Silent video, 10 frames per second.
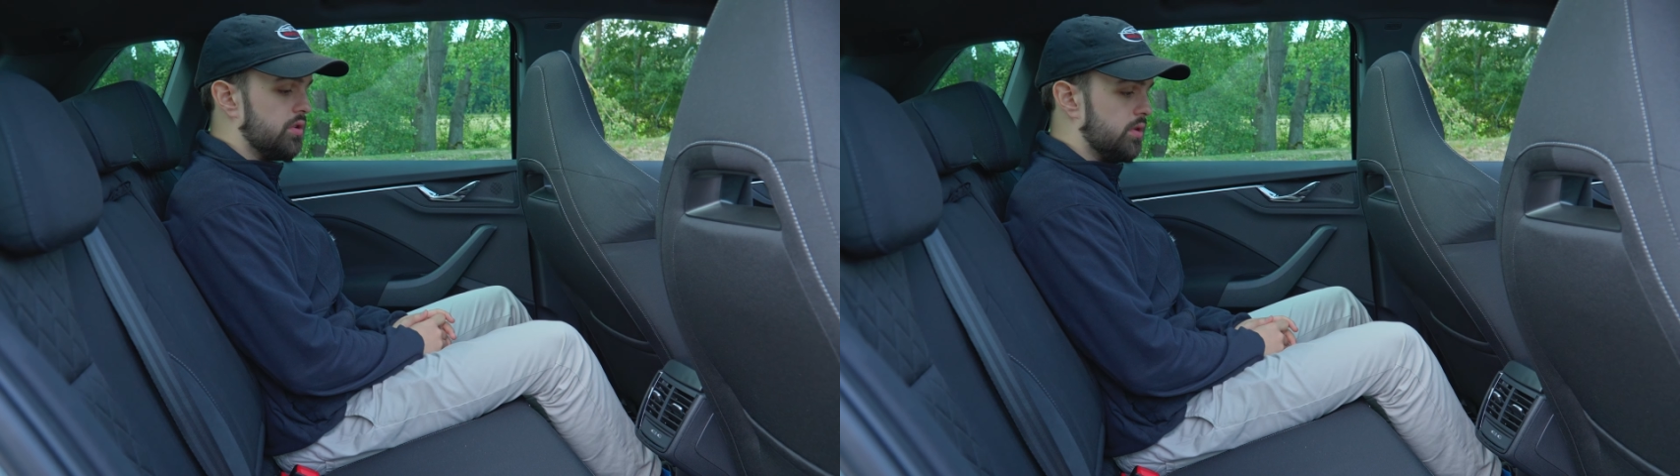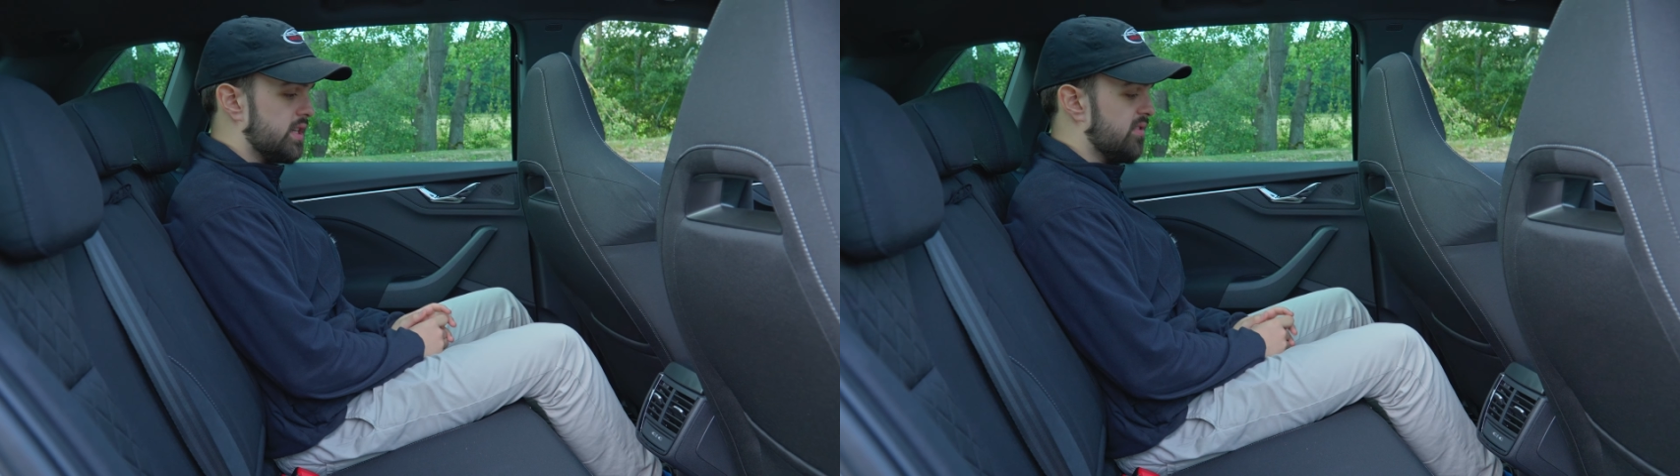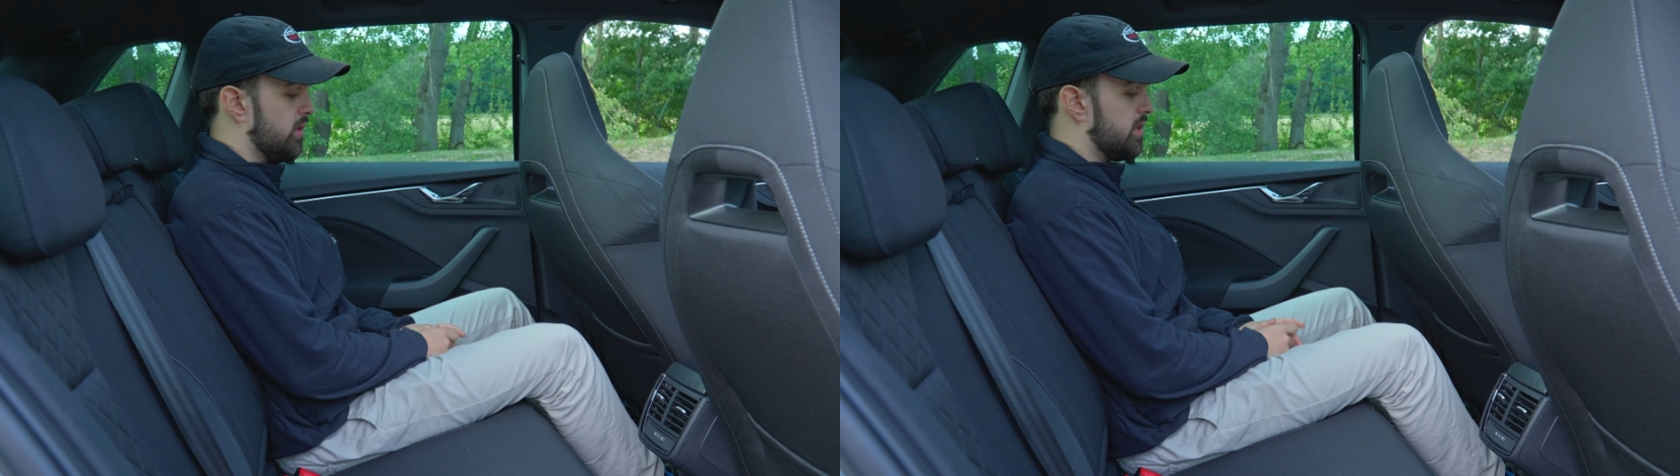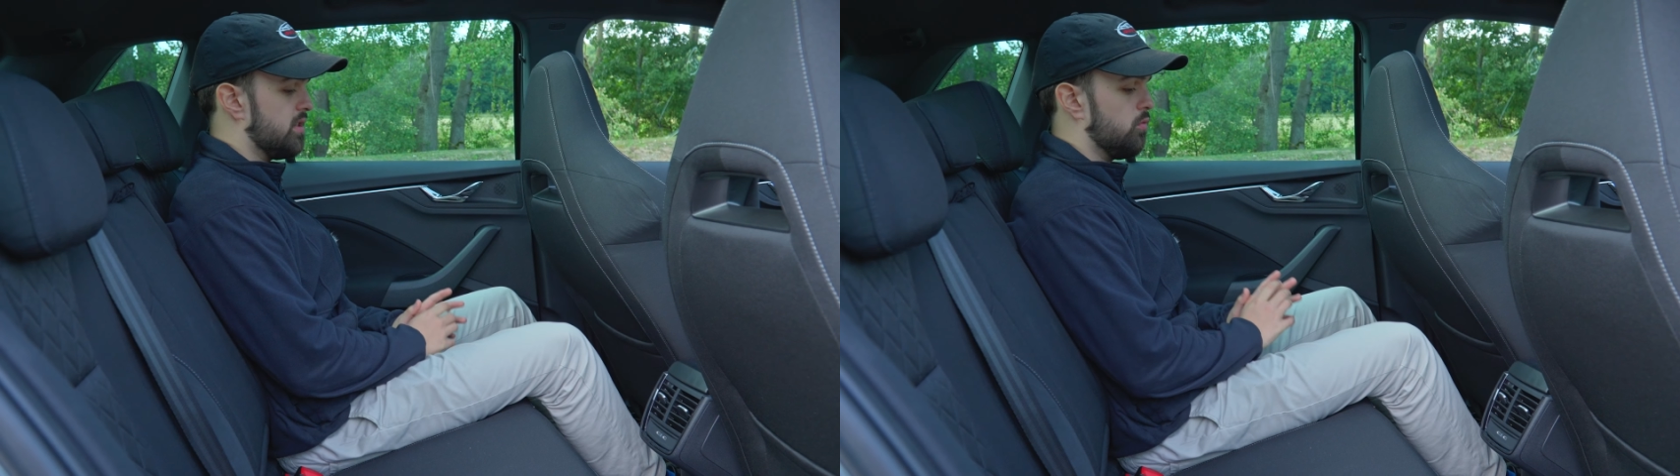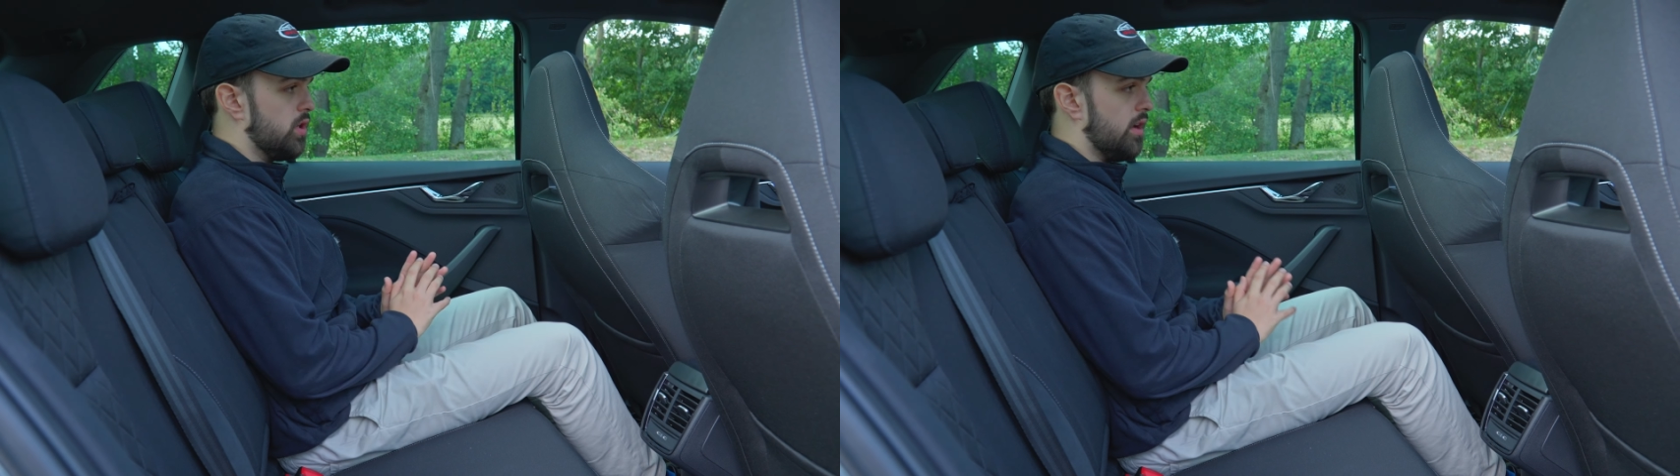you can definitely
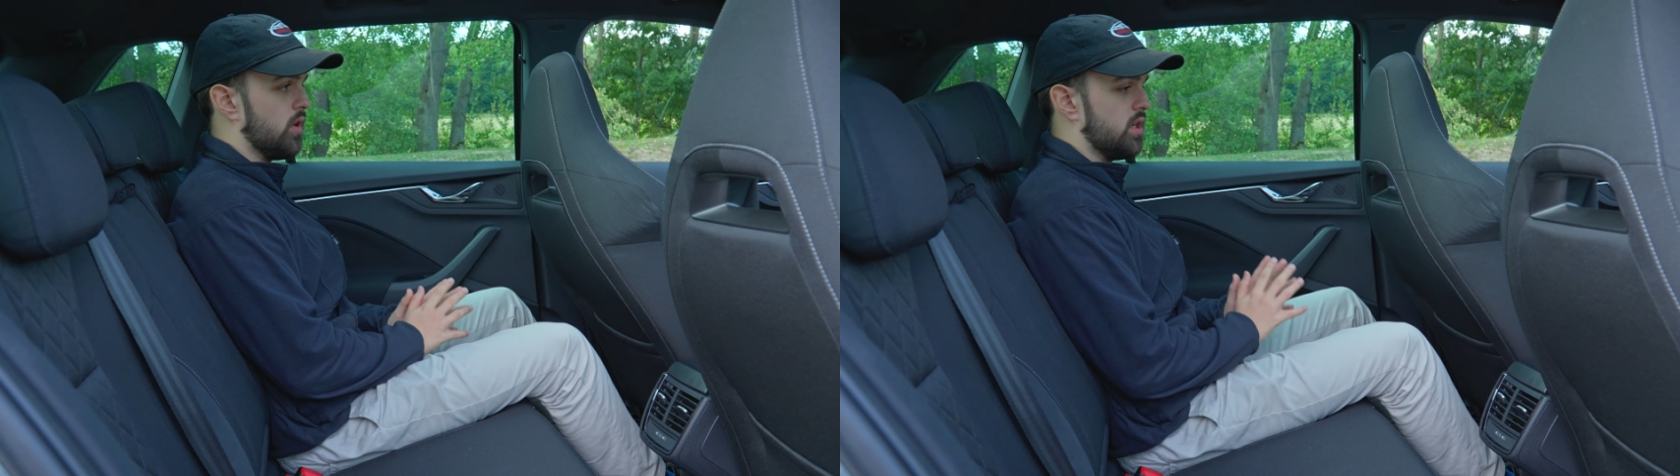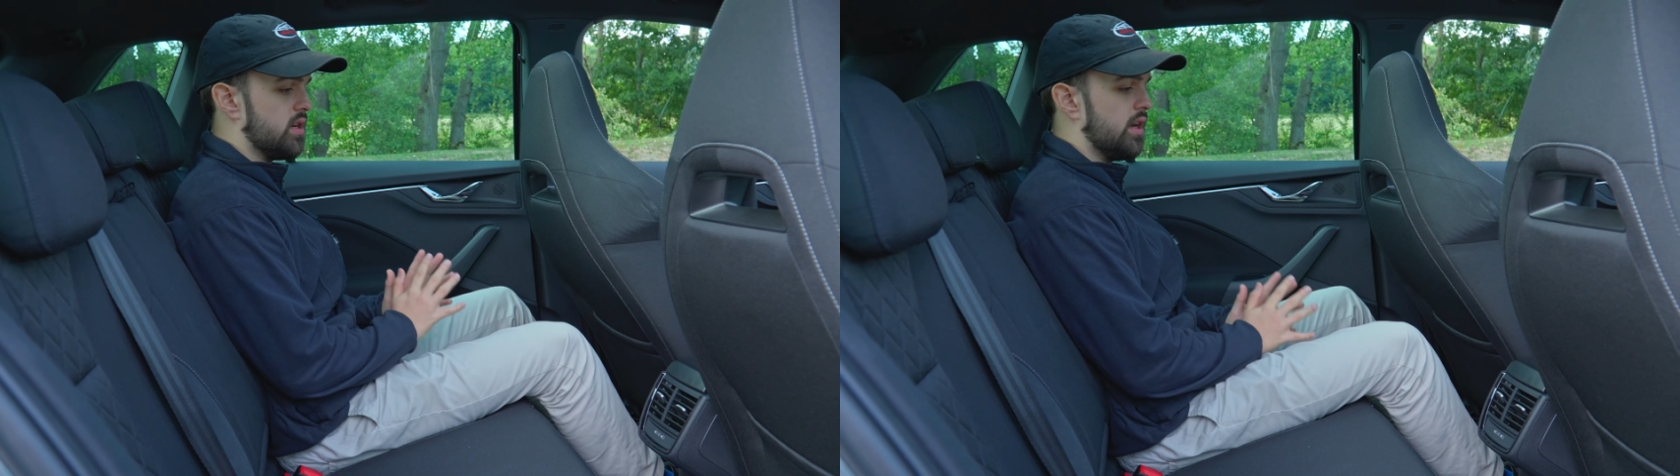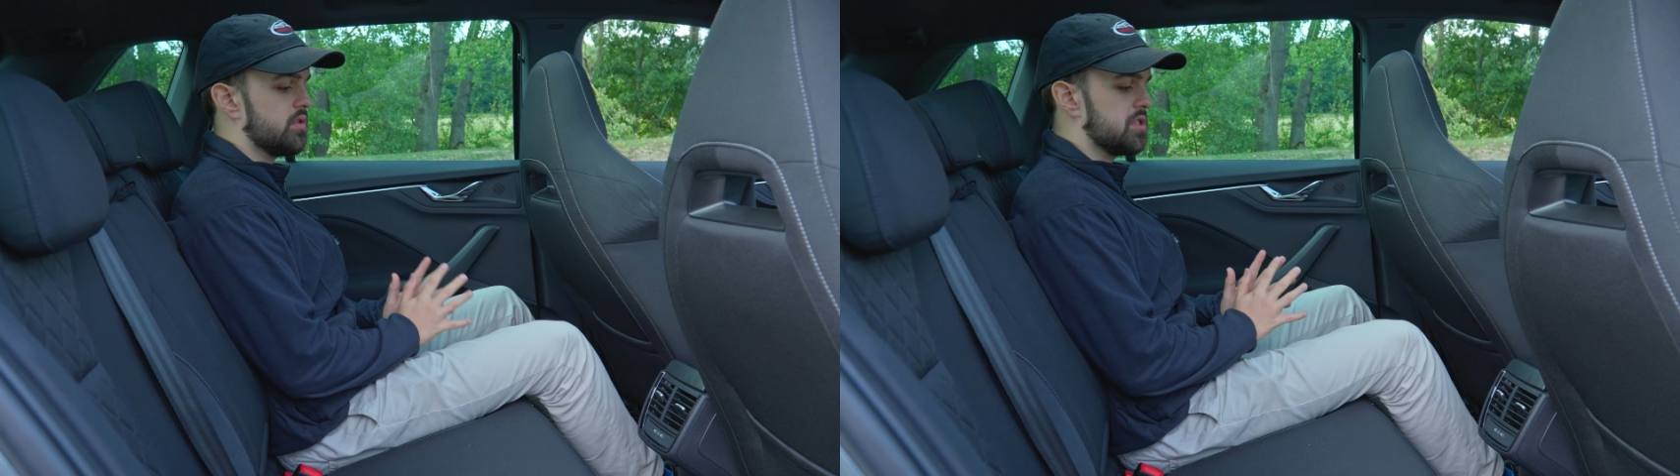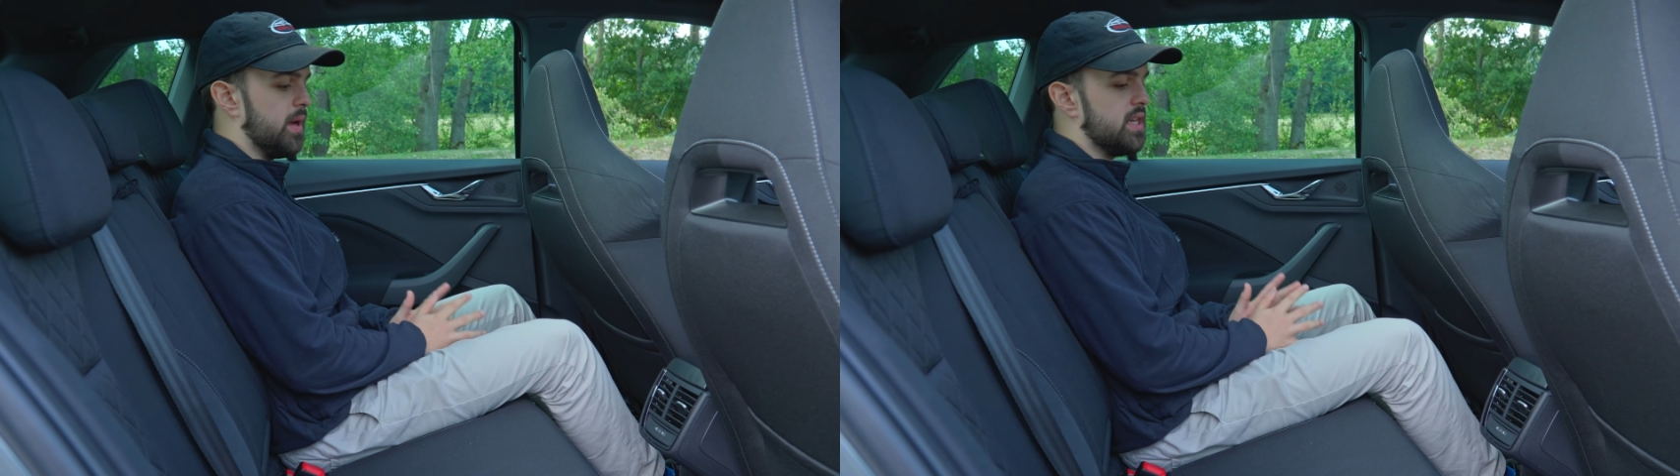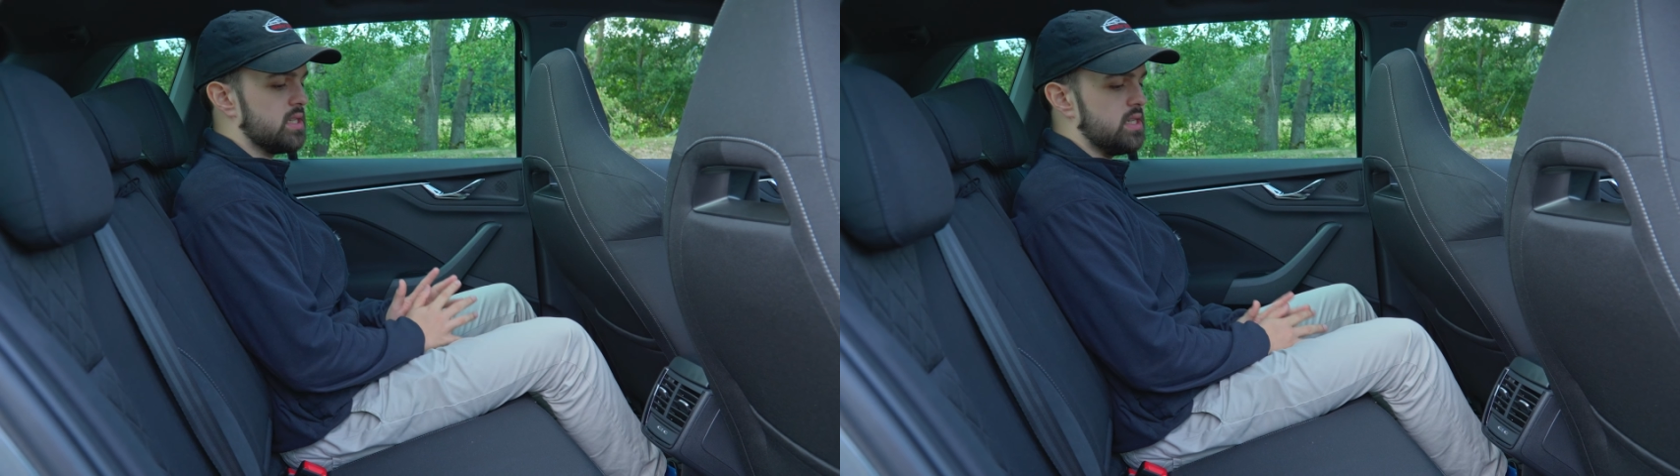see we have a ton of
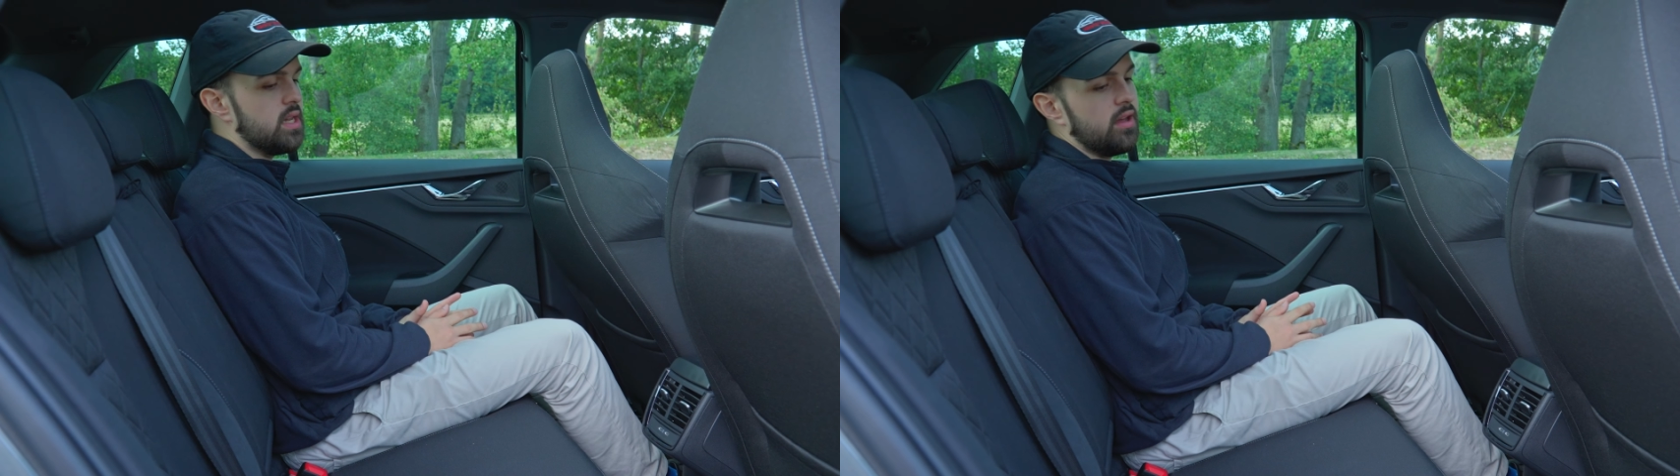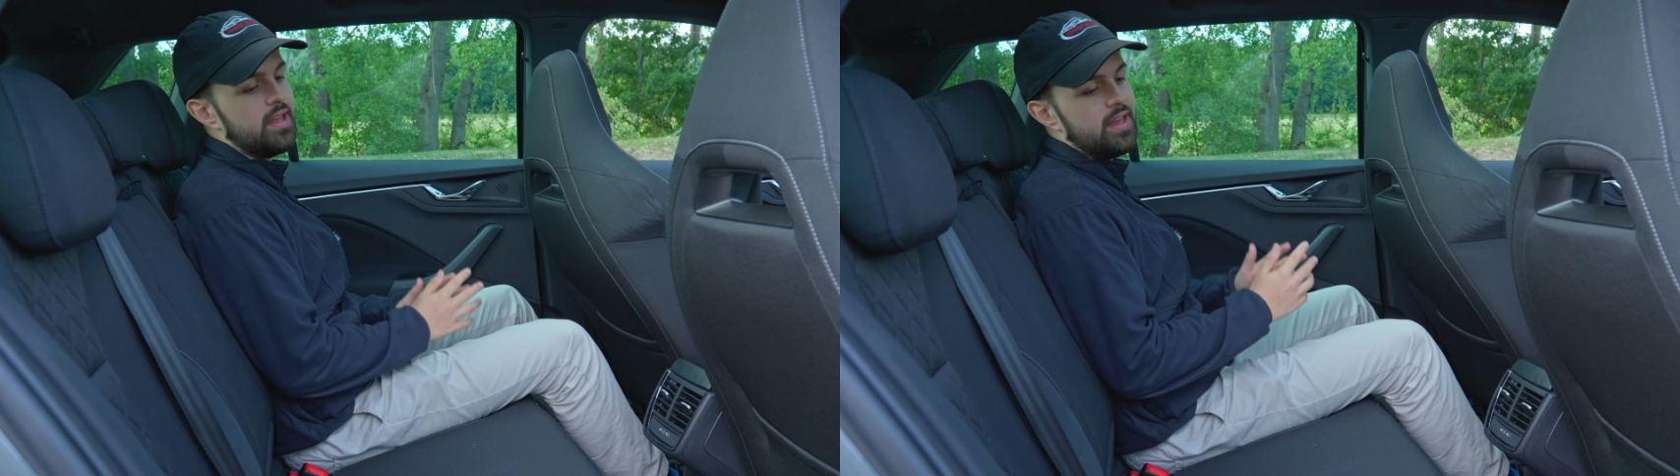space in here.